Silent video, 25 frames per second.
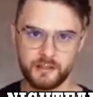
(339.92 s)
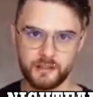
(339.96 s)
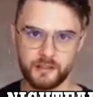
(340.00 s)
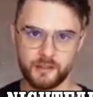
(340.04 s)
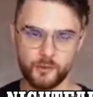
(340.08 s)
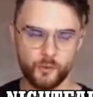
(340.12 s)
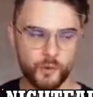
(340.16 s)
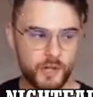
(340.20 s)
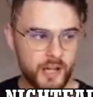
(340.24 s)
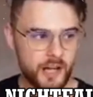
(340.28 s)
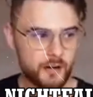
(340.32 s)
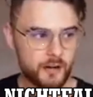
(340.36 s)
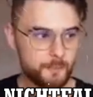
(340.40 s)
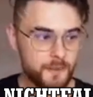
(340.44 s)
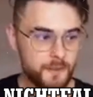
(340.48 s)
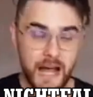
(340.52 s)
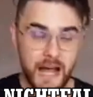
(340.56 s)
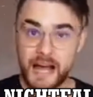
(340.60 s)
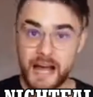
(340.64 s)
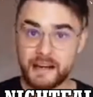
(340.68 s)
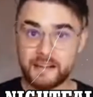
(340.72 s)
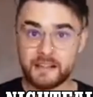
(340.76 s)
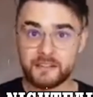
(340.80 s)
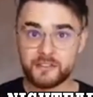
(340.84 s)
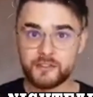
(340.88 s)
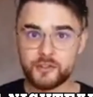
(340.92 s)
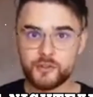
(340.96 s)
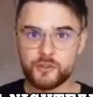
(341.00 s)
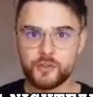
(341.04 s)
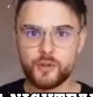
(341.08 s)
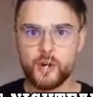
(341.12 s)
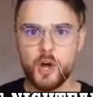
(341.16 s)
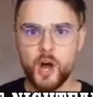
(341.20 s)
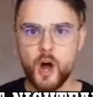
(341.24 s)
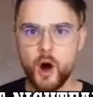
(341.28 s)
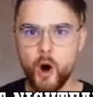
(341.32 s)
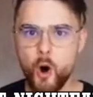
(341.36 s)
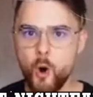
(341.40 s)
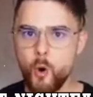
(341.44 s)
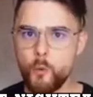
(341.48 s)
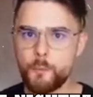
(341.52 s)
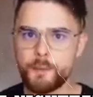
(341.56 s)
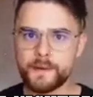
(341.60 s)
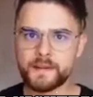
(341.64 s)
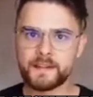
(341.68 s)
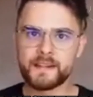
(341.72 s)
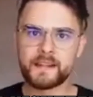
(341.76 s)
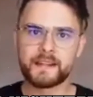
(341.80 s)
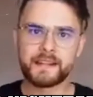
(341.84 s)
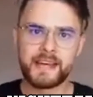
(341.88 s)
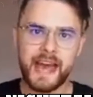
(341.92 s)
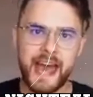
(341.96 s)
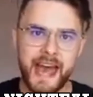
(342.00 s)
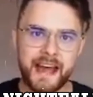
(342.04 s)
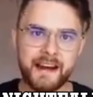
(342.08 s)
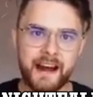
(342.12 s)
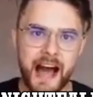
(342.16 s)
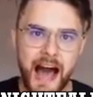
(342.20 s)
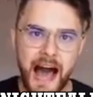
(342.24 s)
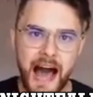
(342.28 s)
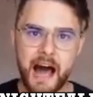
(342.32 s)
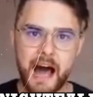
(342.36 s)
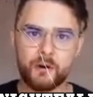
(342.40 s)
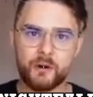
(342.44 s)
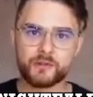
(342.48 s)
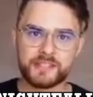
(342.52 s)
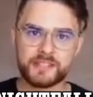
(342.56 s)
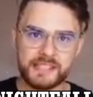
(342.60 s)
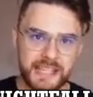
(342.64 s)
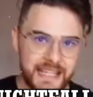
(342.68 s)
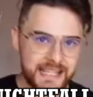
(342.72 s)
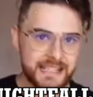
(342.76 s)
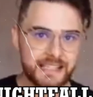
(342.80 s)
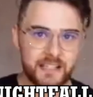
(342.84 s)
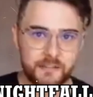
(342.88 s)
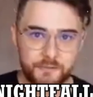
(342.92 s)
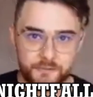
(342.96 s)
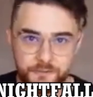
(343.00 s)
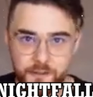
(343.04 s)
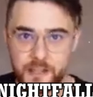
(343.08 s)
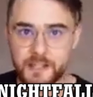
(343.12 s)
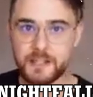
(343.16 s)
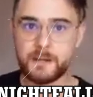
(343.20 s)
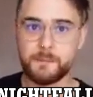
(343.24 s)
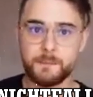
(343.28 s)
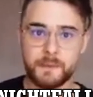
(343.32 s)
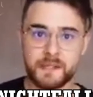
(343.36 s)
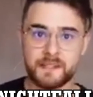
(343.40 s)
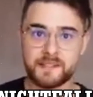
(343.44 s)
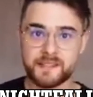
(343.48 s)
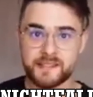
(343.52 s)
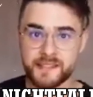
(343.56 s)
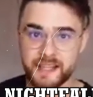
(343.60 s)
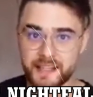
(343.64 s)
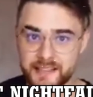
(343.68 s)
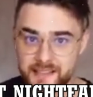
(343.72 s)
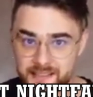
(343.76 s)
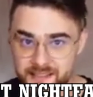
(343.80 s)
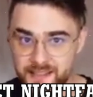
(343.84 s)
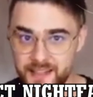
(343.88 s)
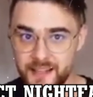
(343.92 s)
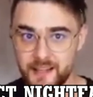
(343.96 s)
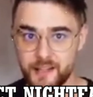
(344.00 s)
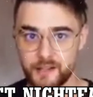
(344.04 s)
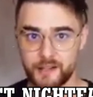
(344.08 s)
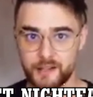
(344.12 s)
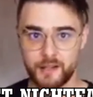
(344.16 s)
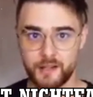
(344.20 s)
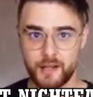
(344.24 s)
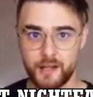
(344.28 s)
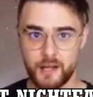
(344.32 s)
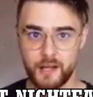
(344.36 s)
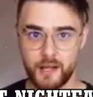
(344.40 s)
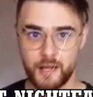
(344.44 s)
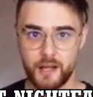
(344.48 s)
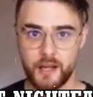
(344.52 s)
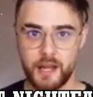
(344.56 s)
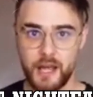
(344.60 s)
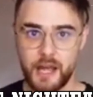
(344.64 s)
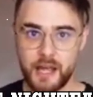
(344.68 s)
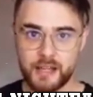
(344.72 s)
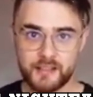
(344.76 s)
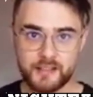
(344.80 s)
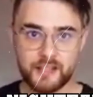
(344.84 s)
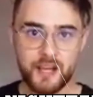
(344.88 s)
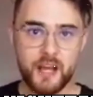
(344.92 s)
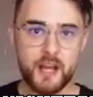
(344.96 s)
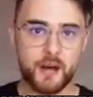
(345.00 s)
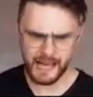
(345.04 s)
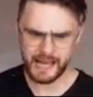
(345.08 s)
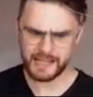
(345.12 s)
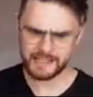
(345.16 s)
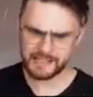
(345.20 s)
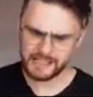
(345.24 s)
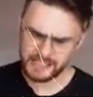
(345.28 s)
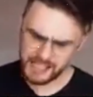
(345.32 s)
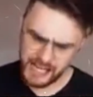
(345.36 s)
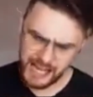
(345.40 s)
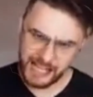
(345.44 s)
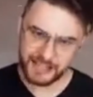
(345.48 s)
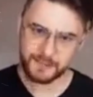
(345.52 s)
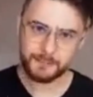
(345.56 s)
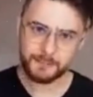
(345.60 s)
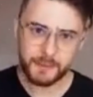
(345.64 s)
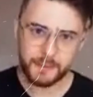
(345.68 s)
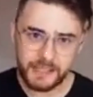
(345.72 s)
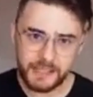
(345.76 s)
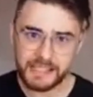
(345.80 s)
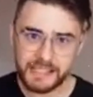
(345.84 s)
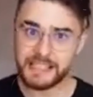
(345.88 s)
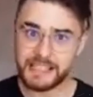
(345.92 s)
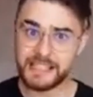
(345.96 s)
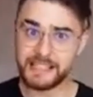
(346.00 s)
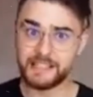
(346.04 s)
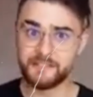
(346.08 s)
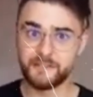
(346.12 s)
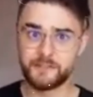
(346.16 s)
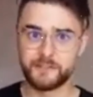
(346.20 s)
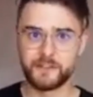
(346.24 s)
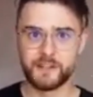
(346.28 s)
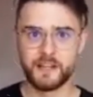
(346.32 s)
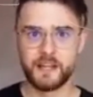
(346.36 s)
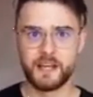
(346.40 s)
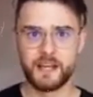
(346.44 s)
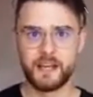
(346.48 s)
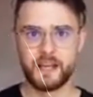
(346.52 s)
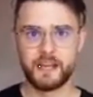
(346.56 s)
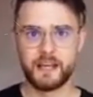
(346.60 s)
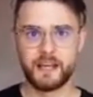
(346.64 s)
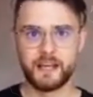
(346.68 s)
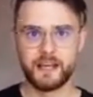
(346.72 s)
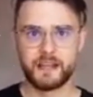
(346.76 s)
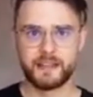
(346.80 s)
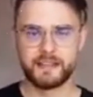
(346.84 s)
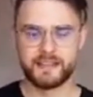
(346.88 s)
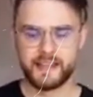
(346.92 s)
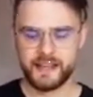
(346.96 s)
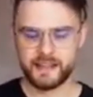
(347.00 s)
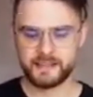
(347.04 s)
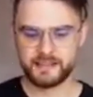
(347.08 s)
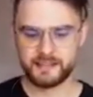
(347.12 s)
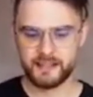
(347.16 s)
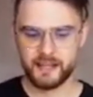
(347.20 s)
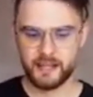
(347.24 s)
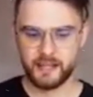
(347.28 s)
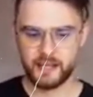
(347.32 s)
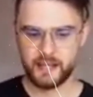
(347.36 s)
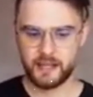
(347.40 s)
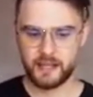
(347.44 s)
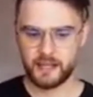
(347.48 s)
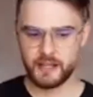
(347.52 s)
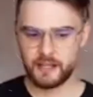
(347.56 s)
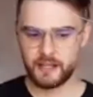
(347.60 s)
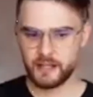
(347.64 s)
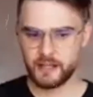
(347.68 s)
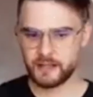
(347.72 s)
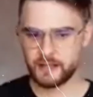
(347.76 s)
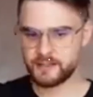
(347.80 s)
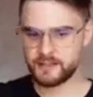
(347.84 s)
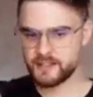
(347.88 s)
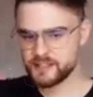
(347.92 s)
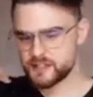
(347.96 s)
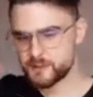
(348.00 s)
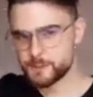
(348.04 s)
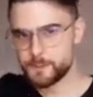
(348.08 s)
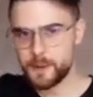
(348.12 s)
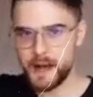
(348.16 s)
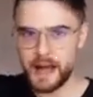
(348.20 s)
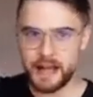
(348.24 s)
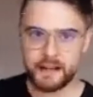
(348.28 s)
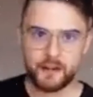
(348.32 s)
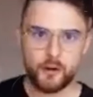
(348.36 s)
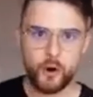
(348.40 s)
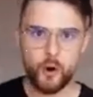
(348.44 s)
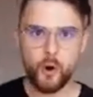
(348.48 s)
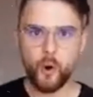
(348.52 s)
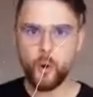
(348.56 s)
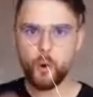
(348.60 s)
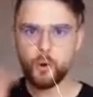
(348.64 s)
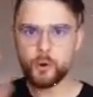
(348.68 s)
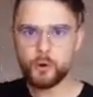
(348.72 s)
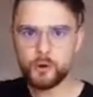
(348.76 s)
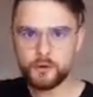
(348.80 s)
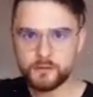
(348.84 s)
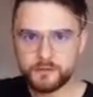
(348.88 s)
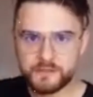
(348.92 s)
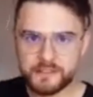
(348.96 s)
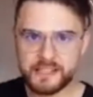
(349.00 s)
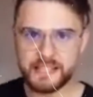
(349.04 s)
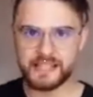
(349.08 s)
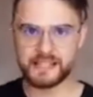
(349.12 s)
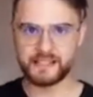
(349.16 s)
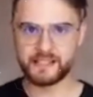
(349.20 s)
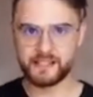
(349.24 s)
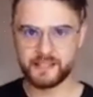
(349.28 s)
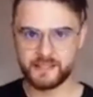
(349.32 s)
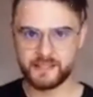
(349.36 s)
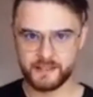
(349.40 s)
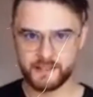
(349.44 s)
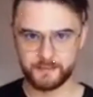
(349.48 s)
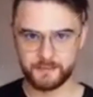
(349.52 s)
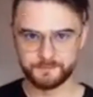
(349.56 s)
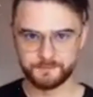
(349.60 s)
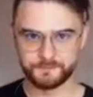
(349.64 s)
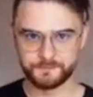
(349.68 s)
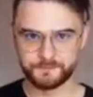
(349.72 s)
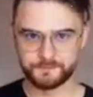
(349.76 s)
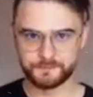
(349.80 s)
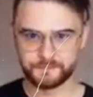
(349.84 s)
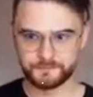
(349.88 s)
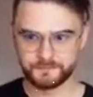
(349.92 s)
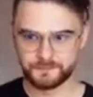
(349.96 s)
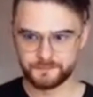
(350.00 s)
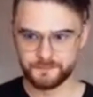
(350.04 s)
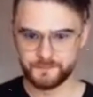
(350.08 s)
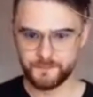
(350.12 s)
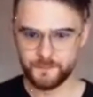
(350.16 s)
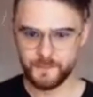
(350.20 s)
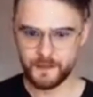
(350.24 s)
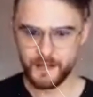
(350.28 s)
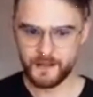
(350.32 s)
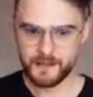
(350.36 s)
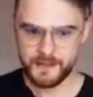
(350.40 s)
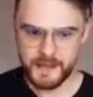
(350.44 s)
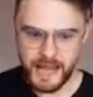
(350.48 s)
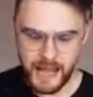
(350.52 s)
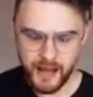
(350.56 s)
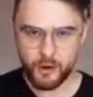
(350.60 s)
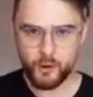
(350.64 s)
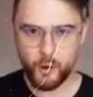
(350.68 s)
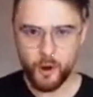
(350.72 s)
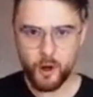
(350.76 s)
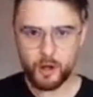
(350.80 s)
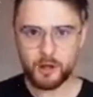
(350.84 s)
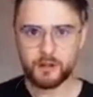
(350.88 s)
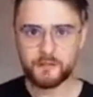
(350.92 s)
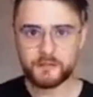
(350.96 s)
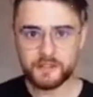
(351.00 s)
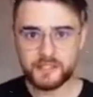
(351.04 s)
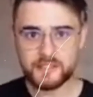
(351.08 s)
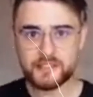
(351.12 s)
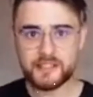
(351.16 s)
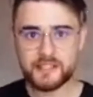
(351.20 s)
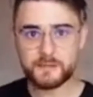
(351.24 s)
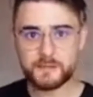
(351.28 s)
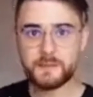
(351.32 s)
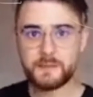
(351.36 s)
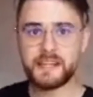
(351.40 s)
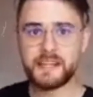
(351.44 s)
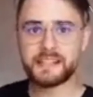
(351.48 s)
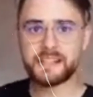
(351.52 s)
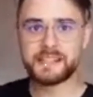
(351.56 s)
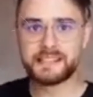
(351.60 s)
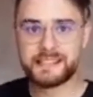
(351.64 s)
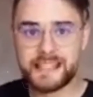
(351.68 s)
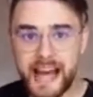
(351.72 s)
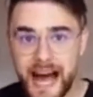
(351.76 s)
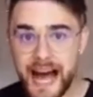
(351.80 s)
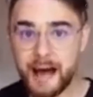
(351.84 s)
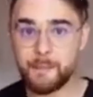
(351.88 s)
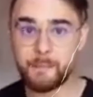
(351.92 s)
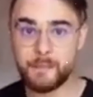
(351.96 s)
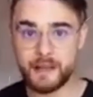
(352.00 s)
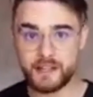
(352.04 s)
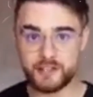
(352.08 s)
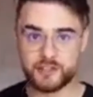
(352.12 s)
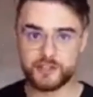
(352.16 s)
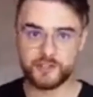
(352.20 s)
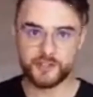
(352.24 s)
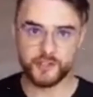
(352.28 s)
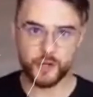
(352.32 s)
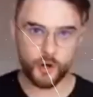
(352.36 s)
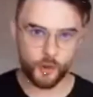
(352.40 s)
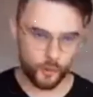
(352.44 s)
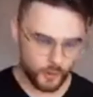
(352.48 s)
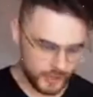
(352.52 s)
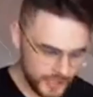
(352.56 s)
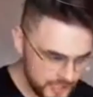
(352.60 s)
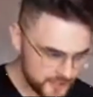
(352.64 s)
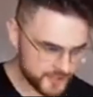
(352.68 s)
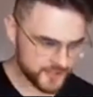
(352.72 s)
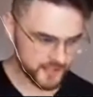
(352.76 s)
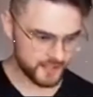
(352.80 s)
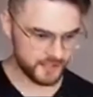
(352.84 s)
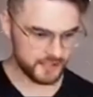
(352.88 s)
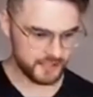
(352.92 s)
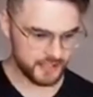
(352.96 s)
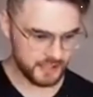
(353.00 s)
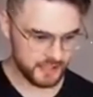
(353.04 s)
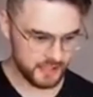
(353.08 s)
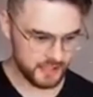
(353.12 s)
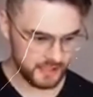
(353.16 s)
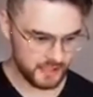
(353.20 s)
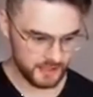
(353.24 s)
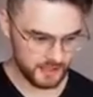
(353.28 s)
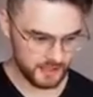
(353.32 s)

We are planning to open a care house in the Philippines next year and I can't believe that despite all of this, now all of this is being damaged so easily